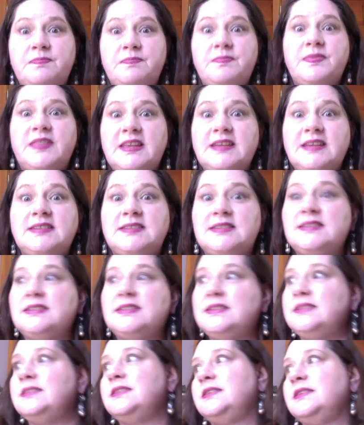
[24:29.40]
This
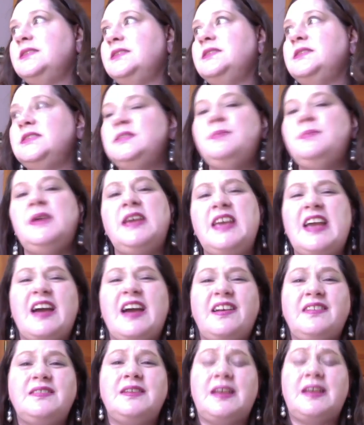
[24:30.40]
speaking
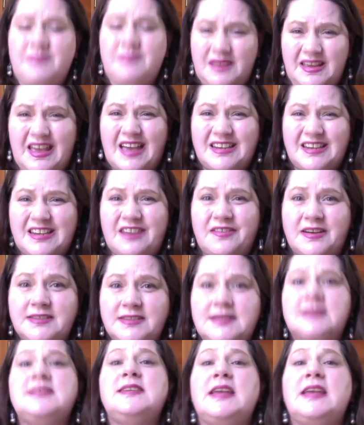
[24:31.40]
out and being anti
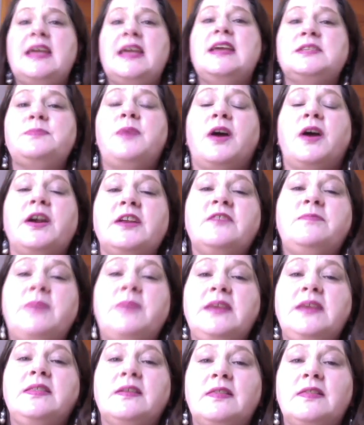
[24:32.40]
racist is part of
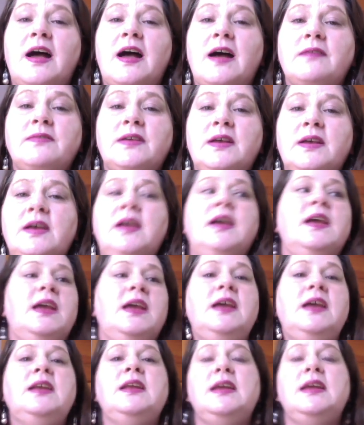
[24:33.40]
being the love,
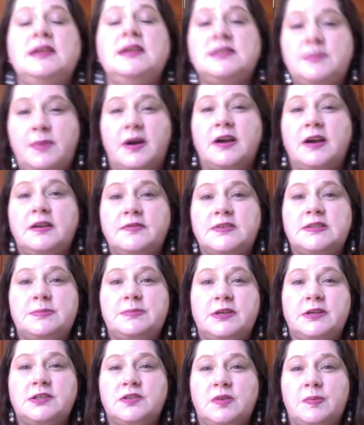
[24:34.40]
it is part of a
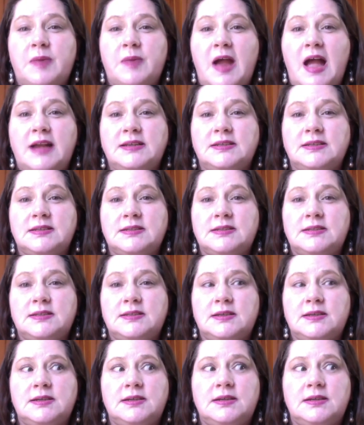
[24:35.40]
spiritual practice.